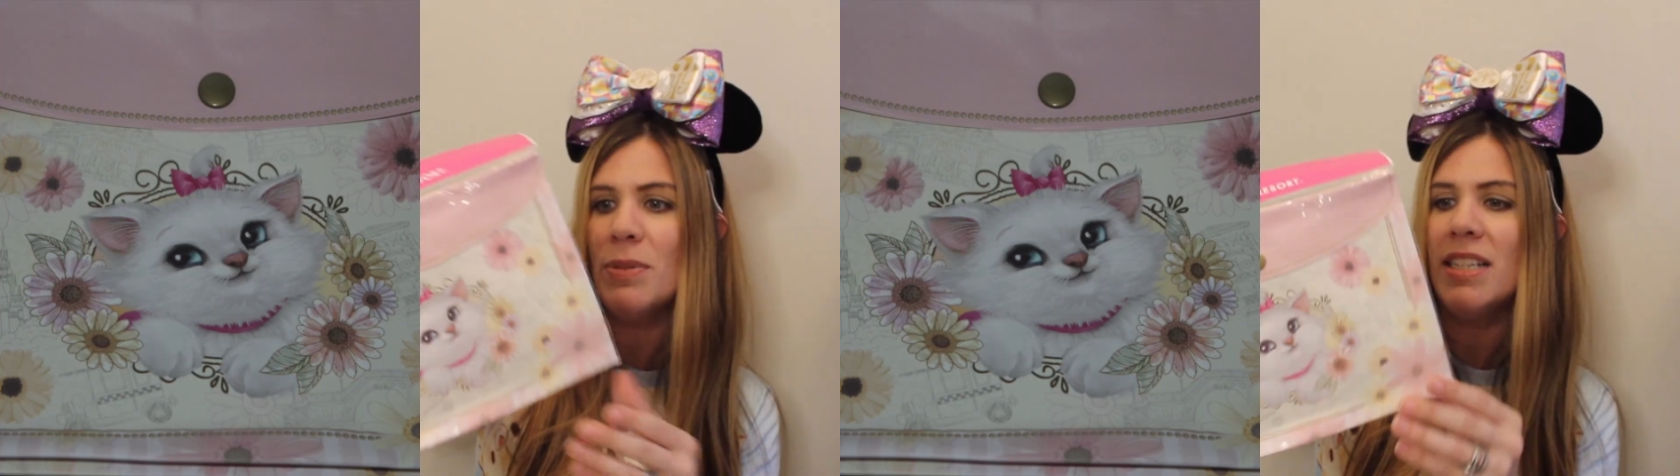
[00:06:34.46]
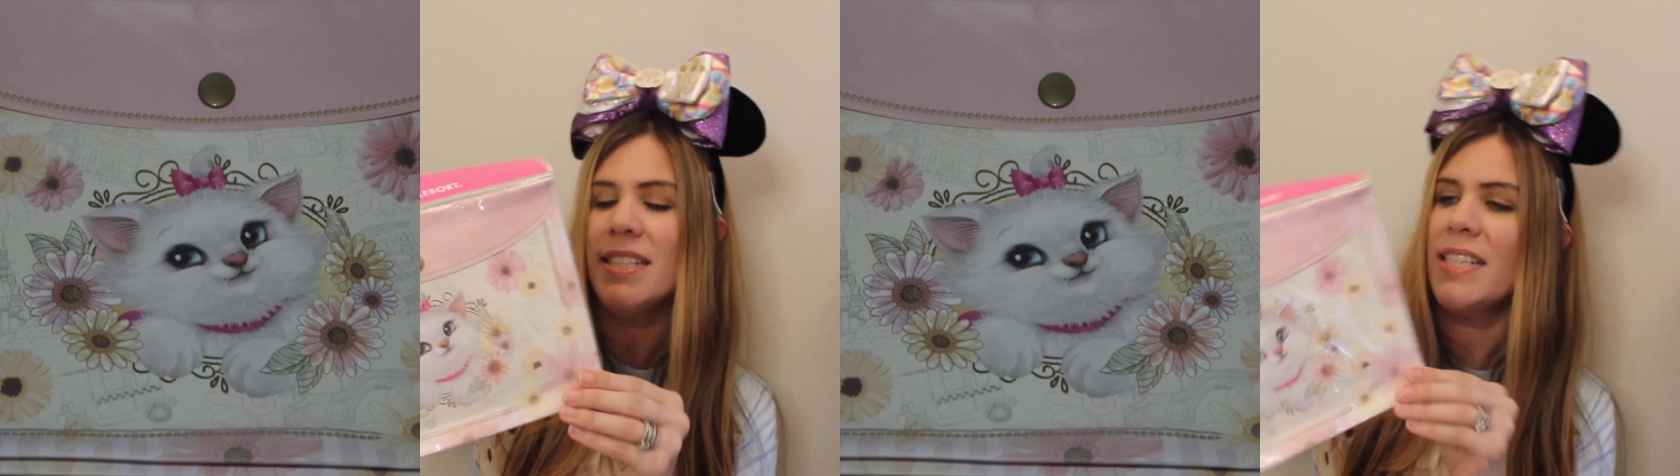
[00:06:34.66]
I'm
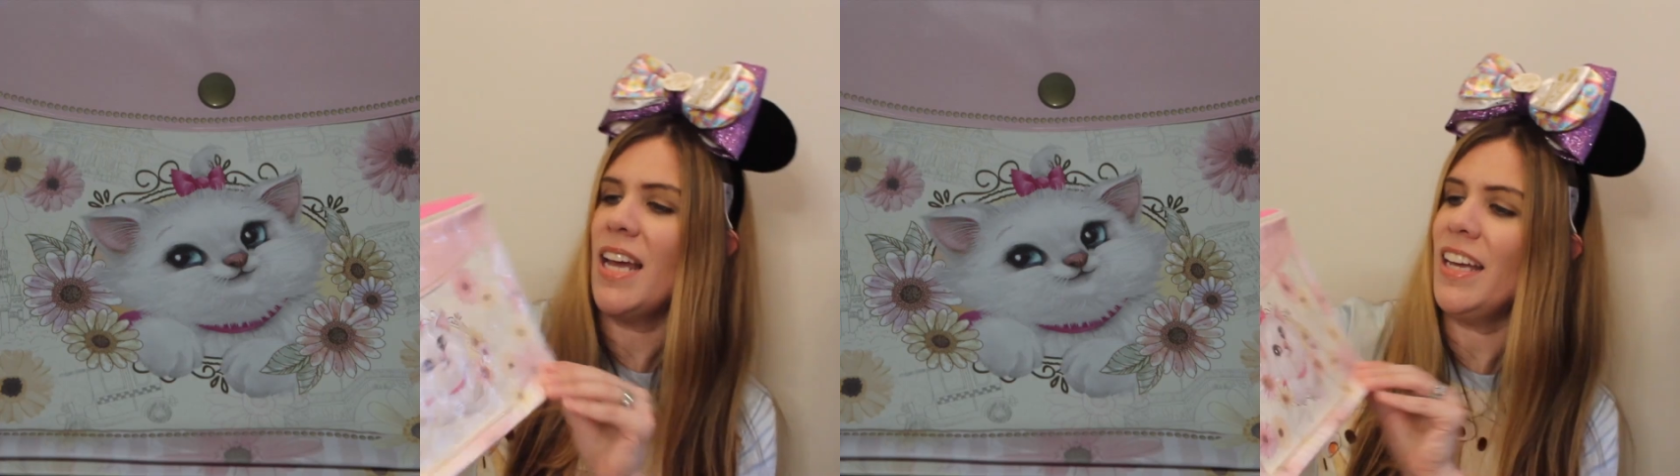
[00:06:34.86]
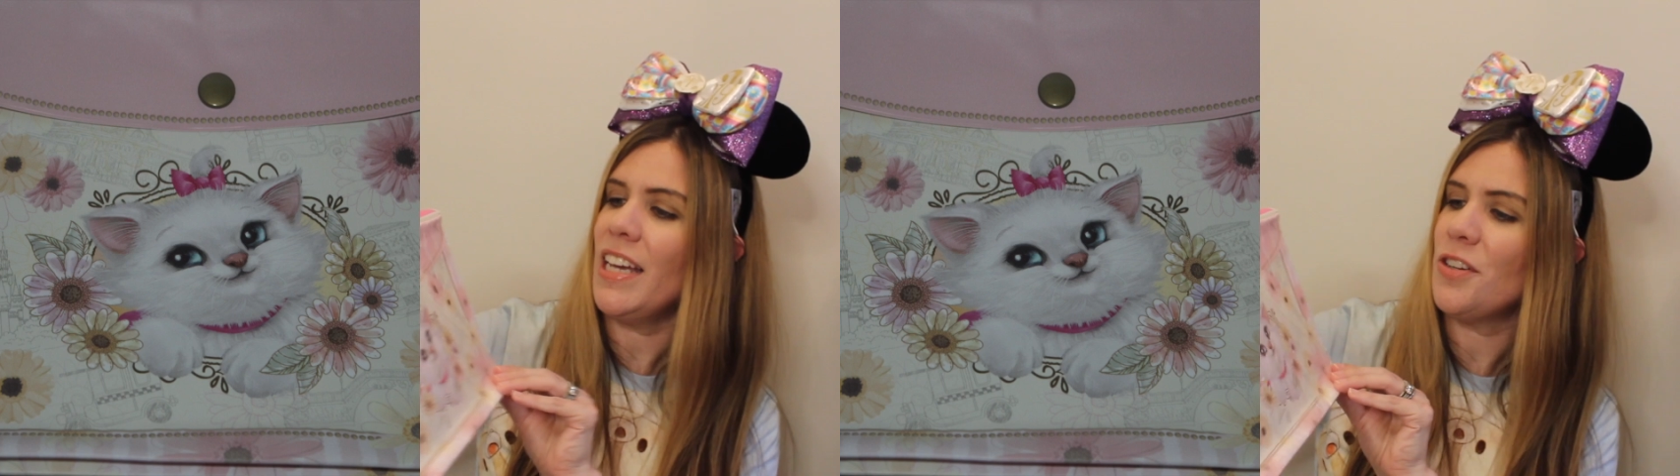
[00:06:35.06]
going to
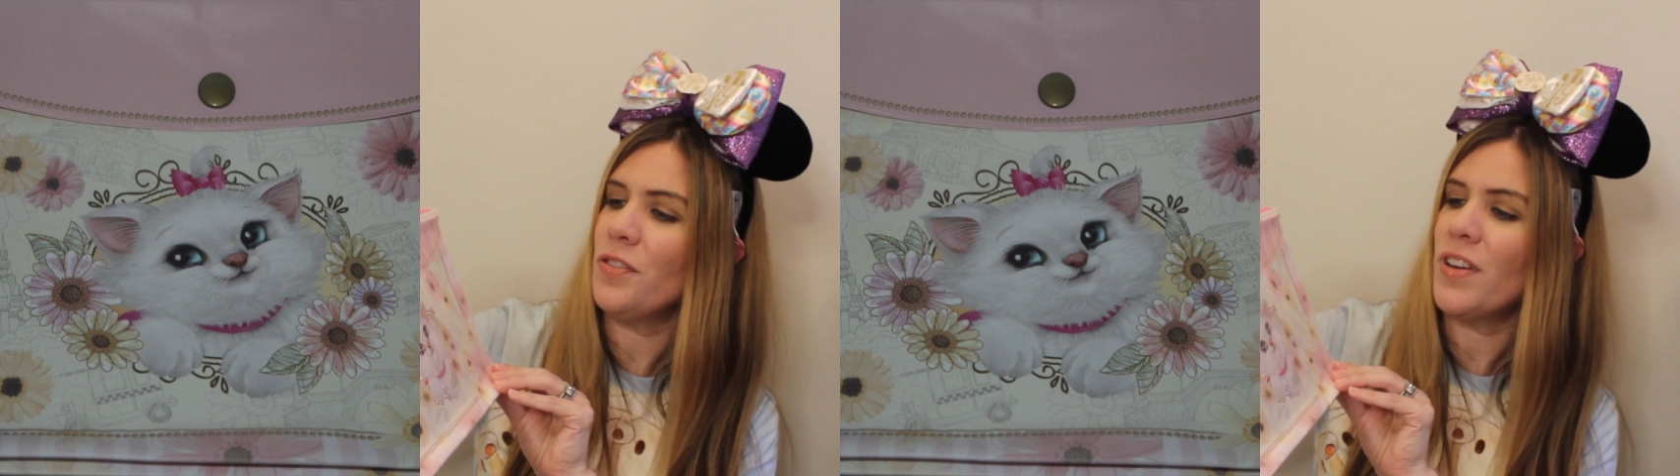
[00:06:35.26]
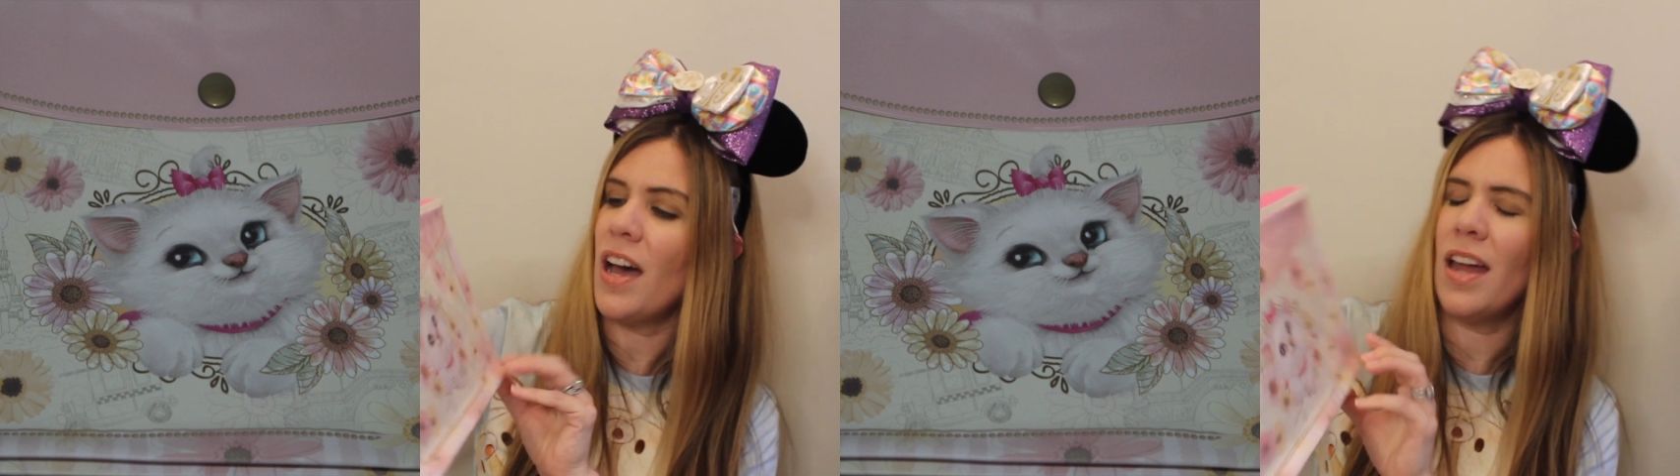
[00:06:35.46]
say. And
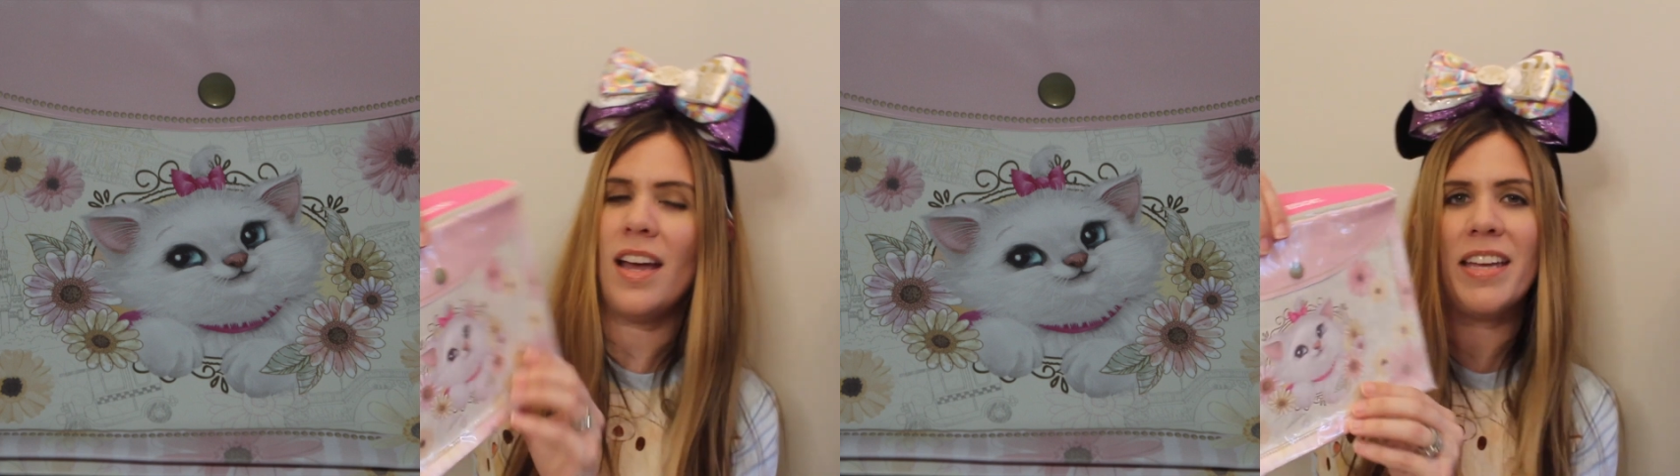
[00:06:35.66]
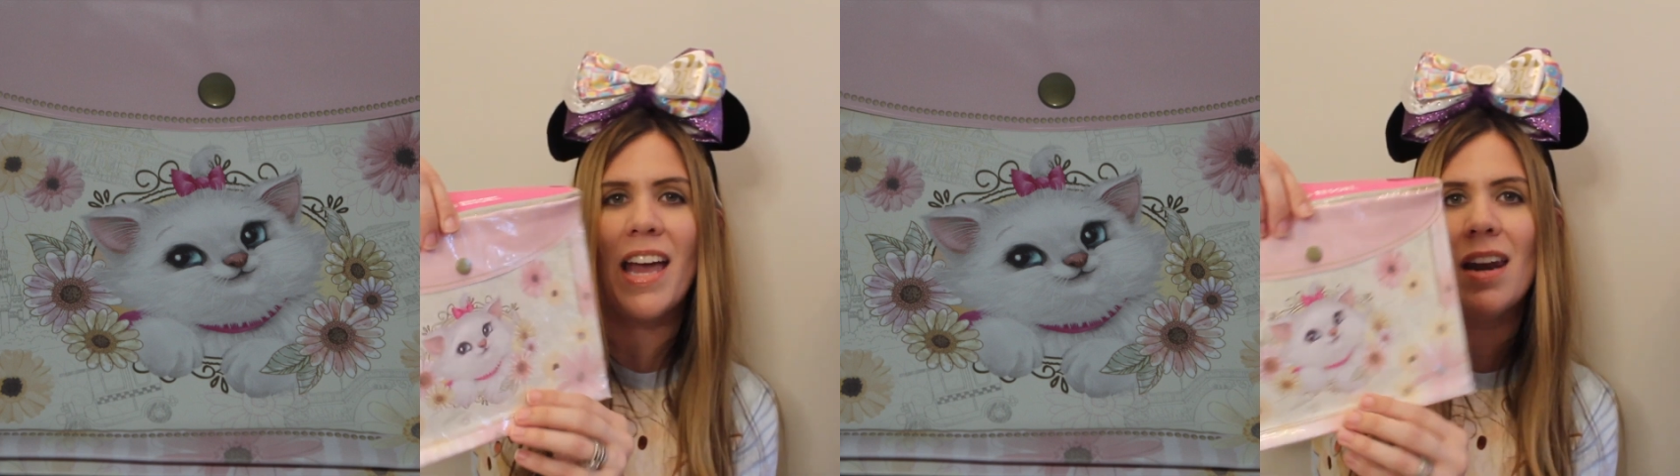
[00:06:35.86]
you've got,
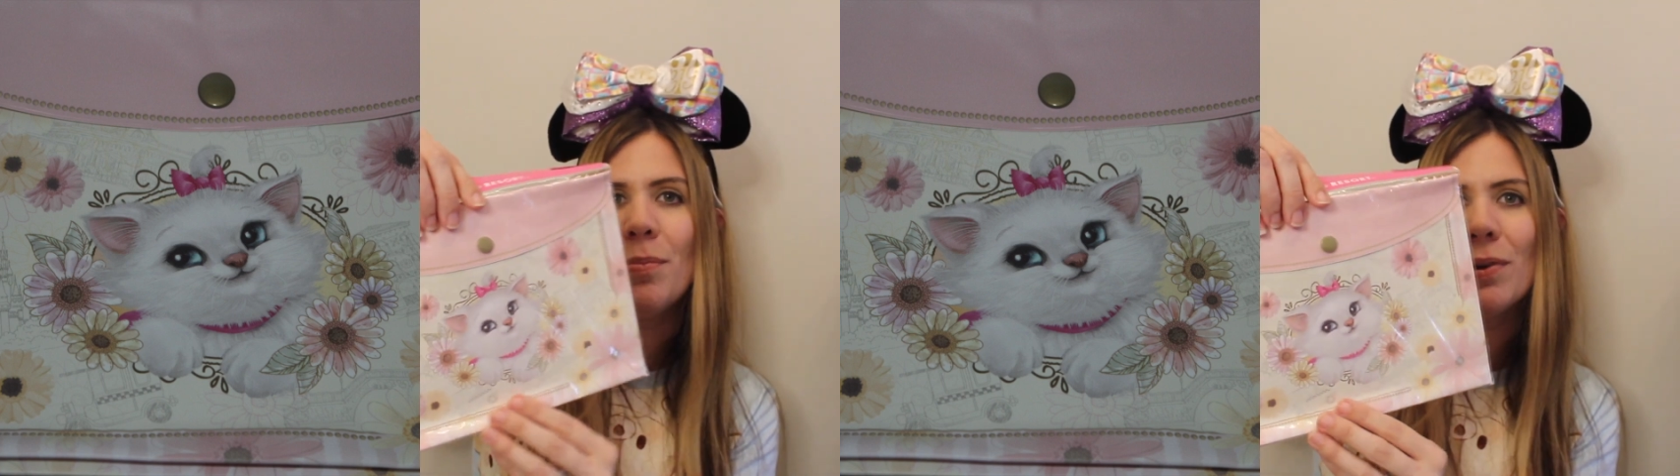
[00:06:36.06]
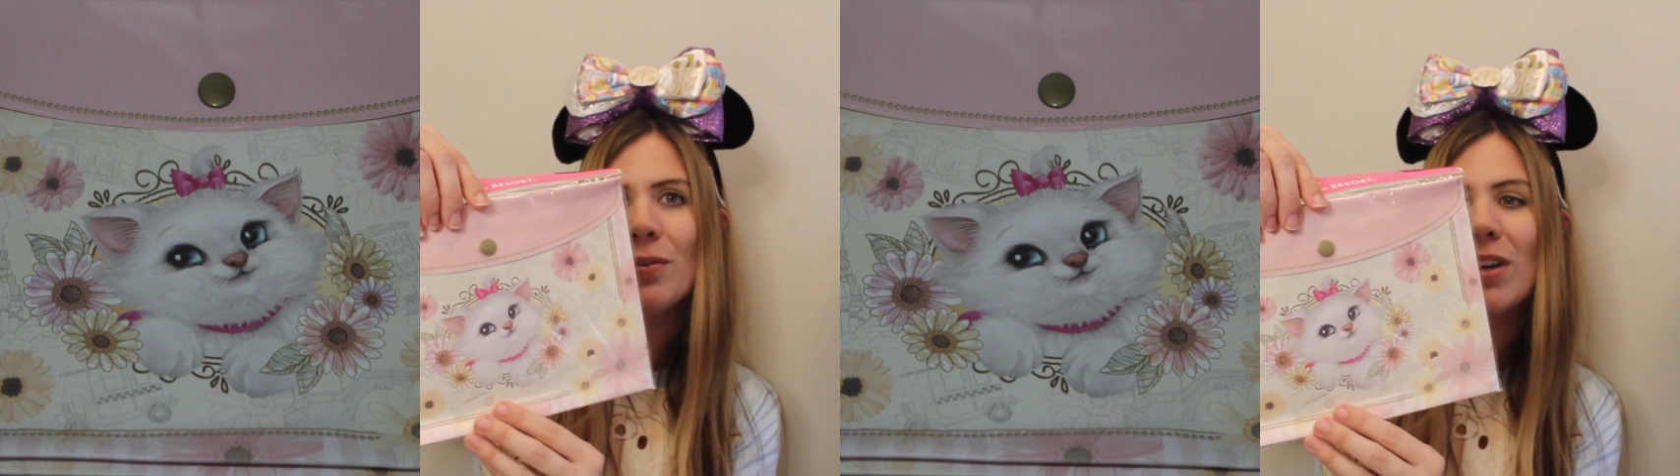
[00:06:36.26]

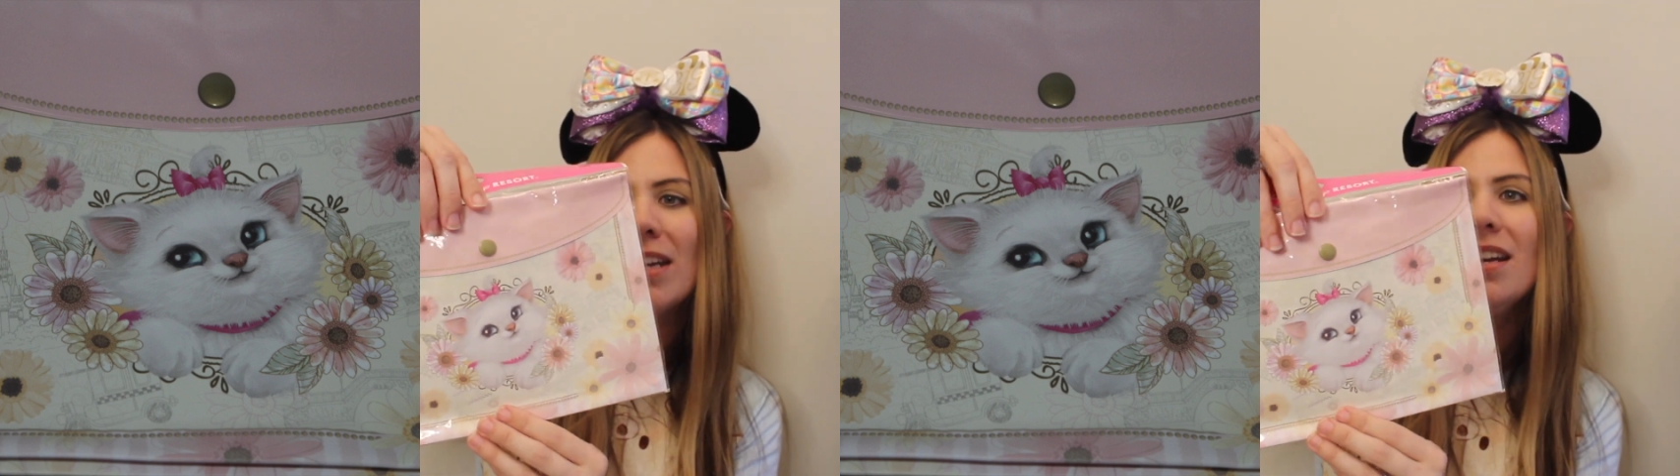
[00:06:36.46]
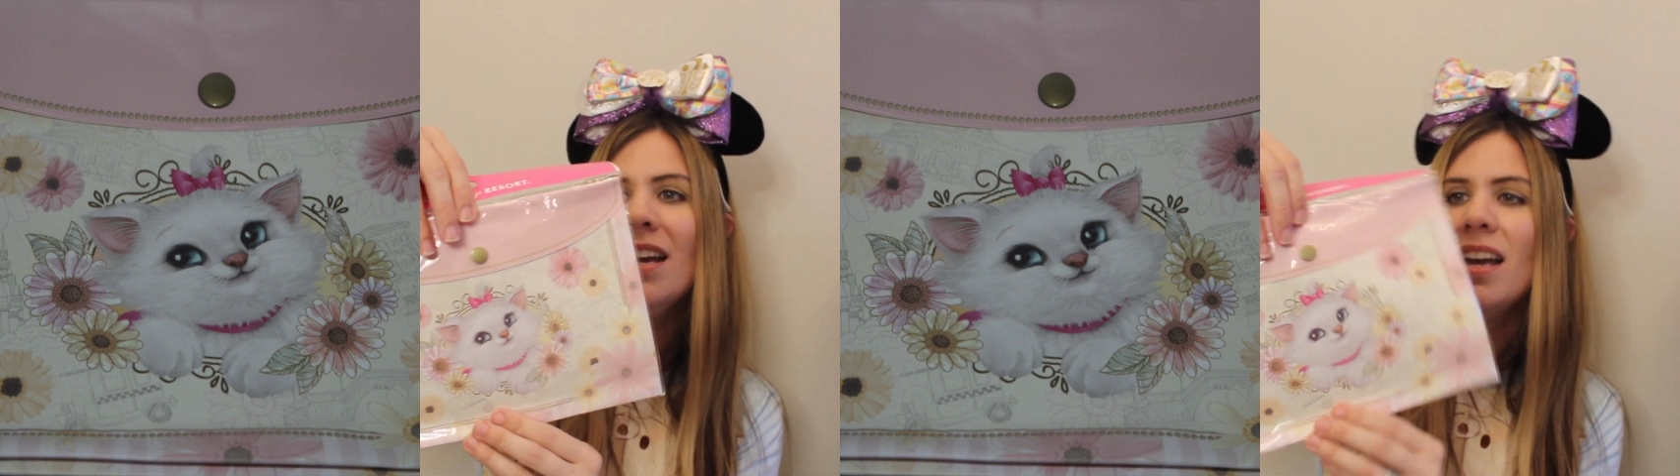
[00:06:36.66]
again, Marie.